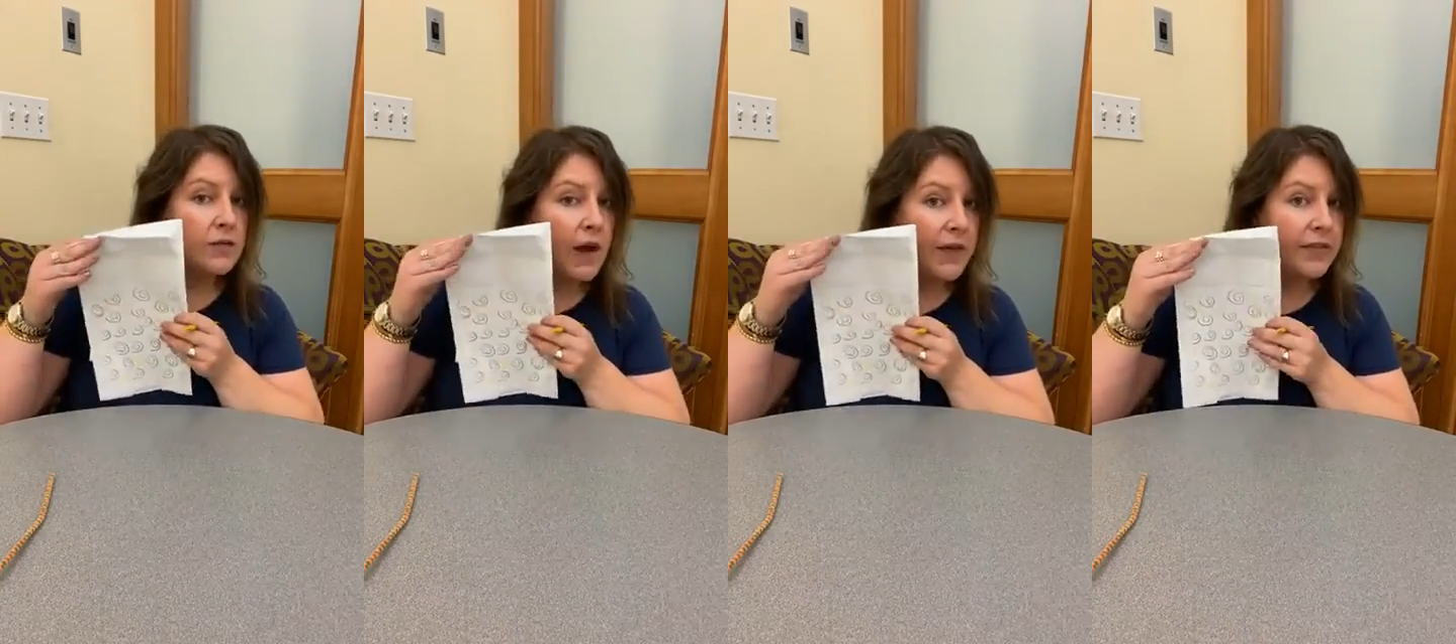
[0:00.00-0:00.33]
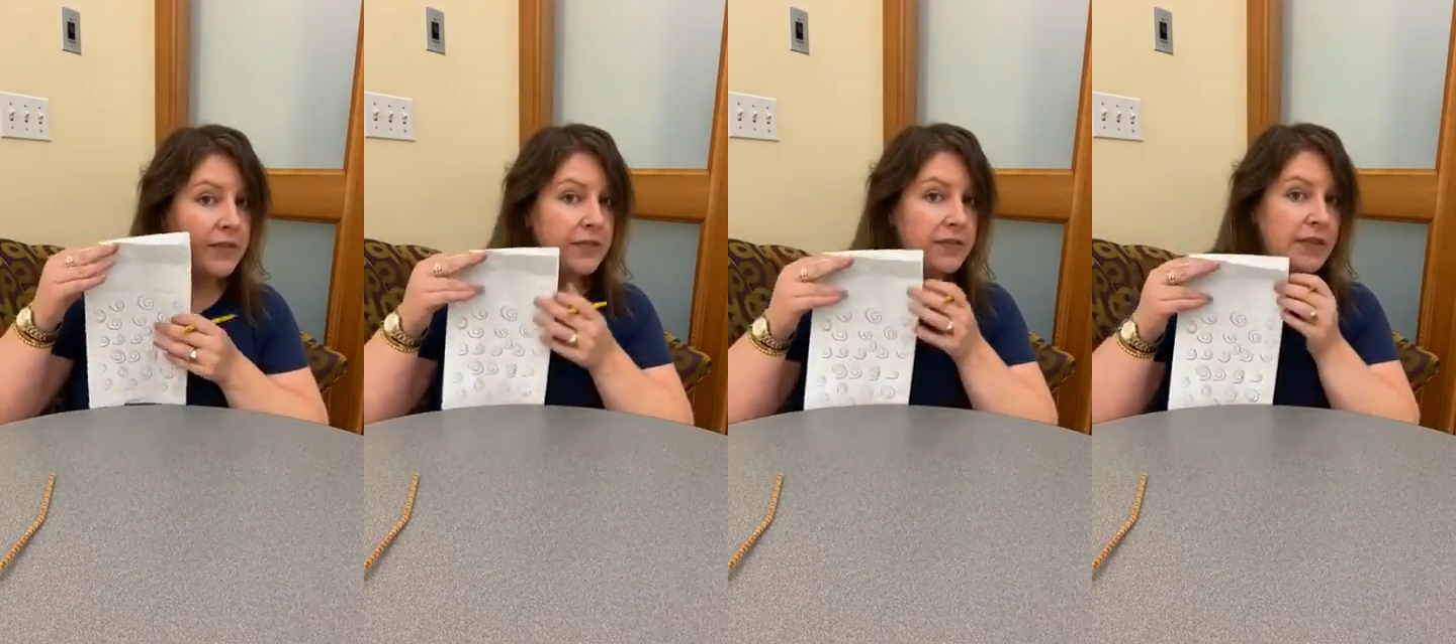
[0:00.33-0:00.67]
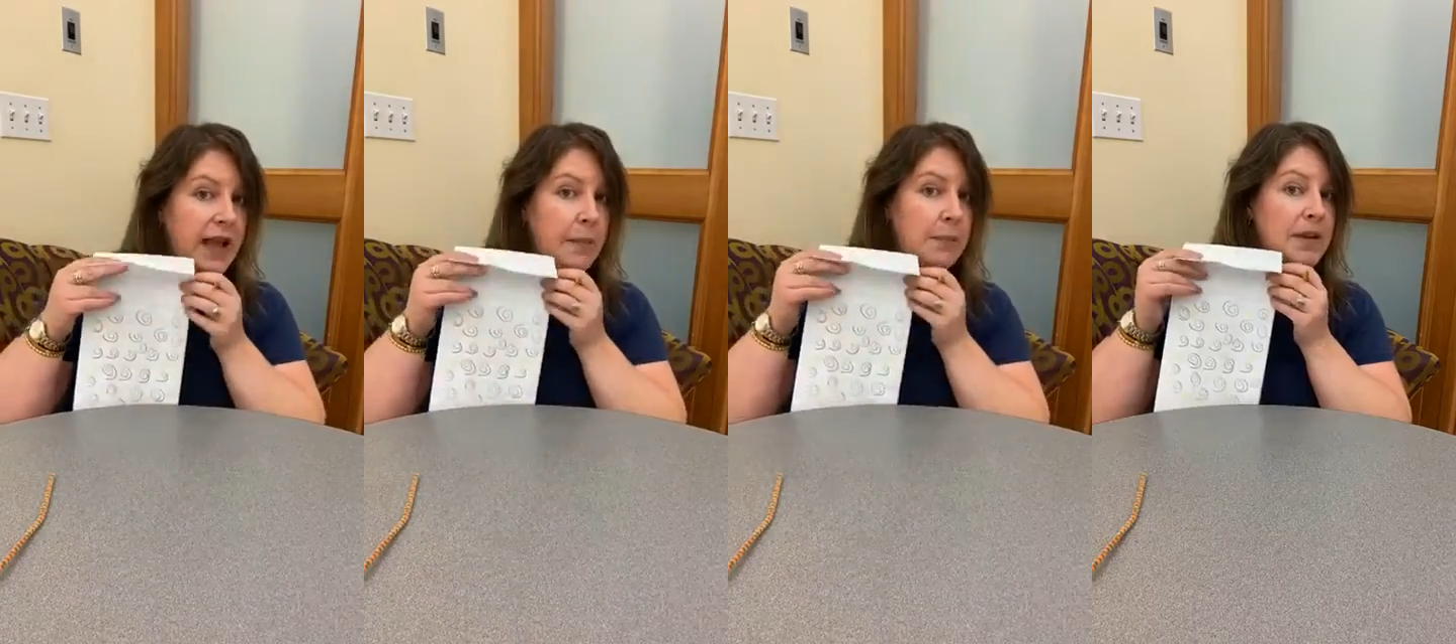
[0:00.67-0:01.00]
you've got the
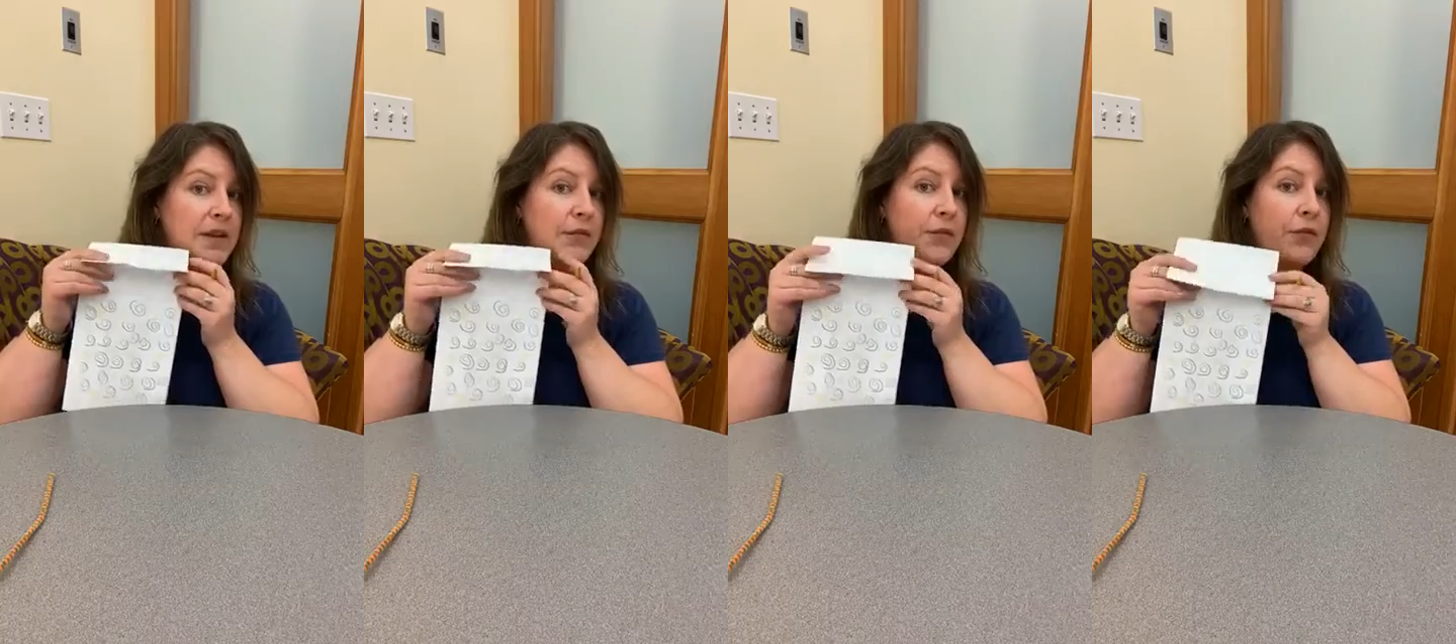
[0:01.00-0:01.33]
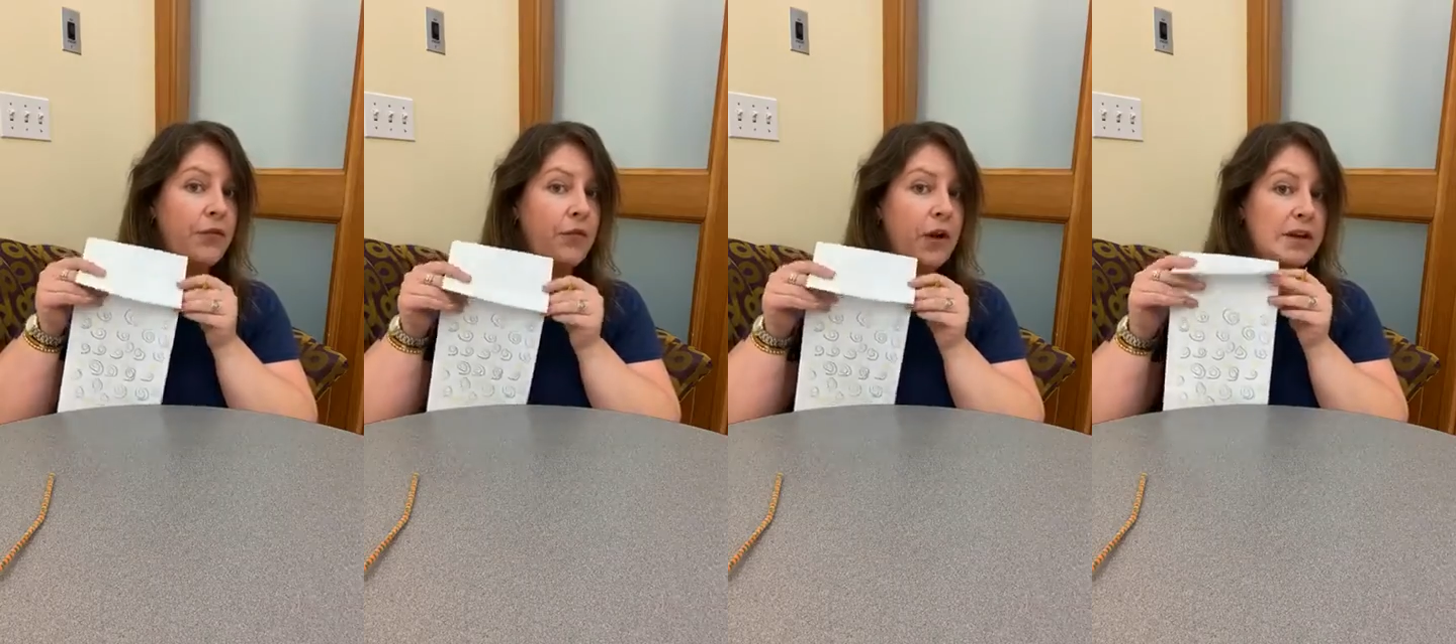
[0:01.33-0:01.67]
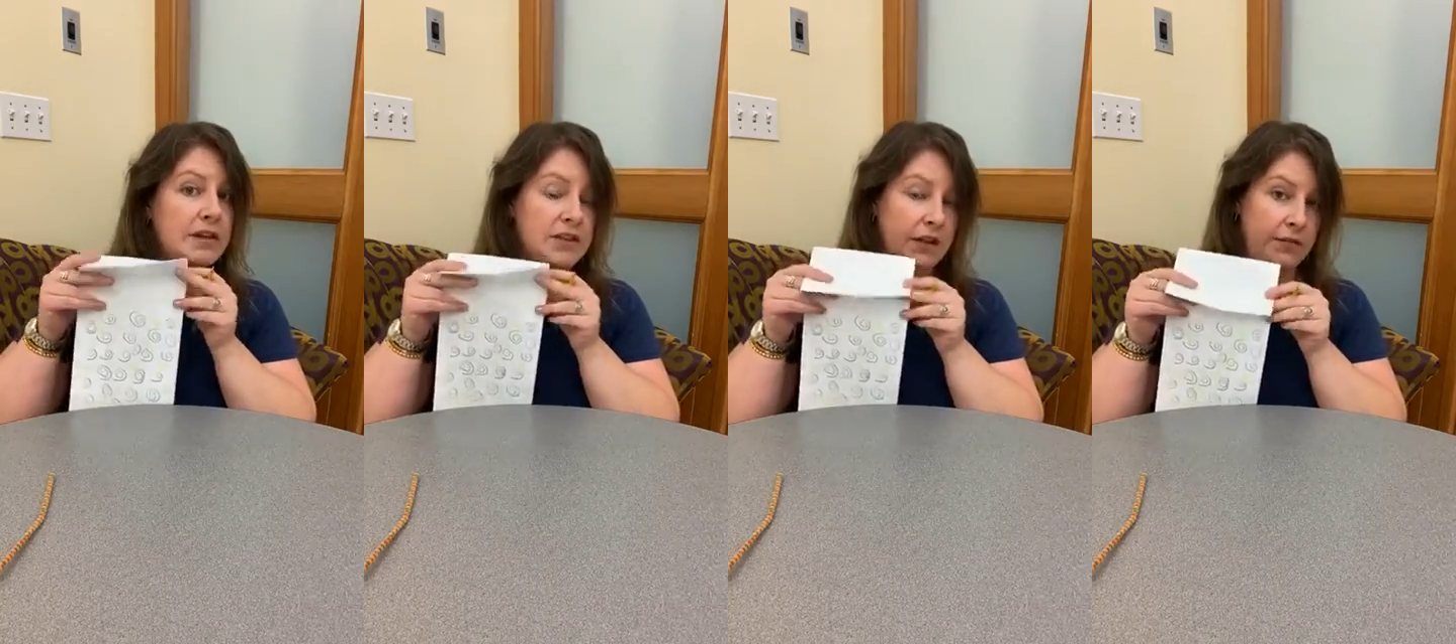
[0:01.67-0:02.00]
flap in
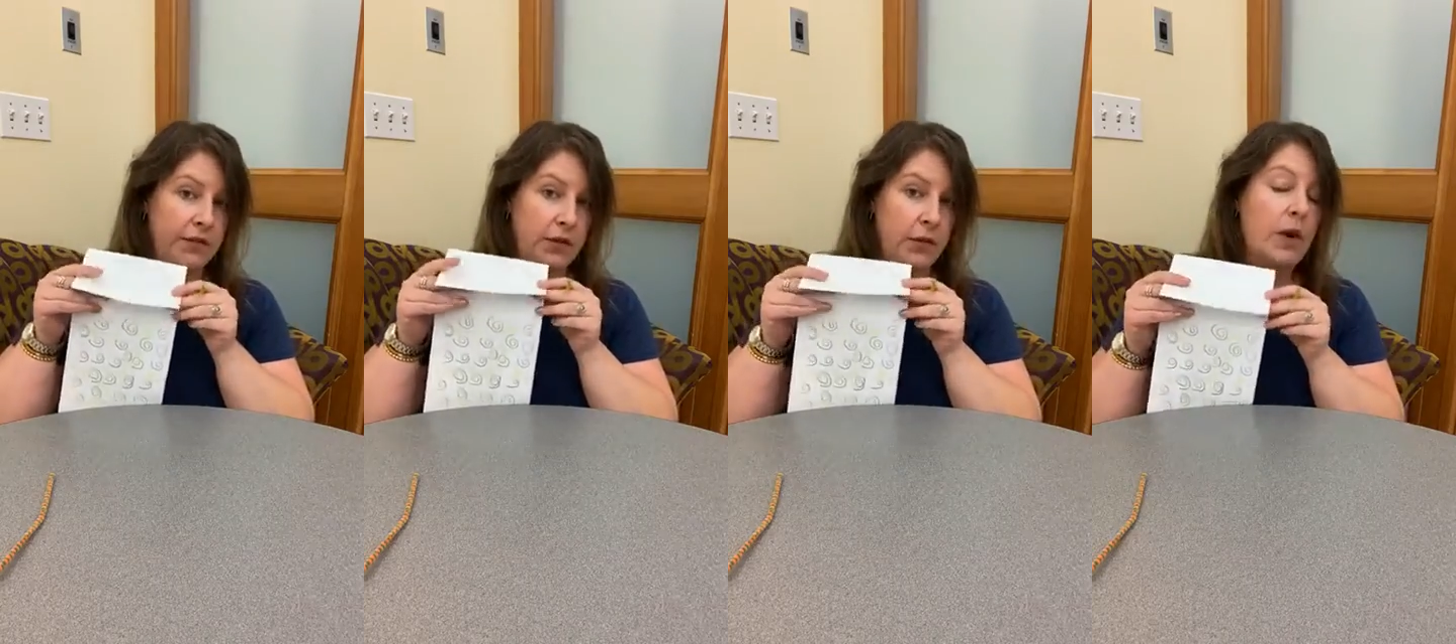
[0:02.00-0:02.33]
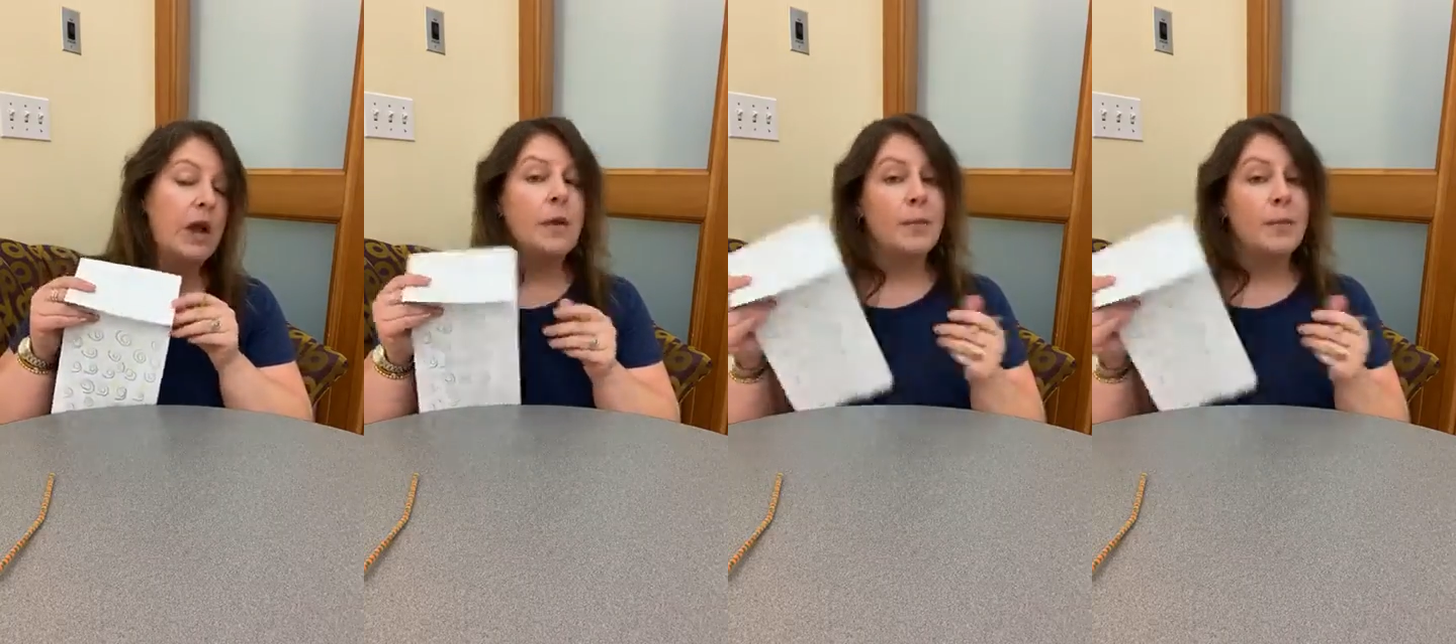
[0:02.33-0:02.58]
front of you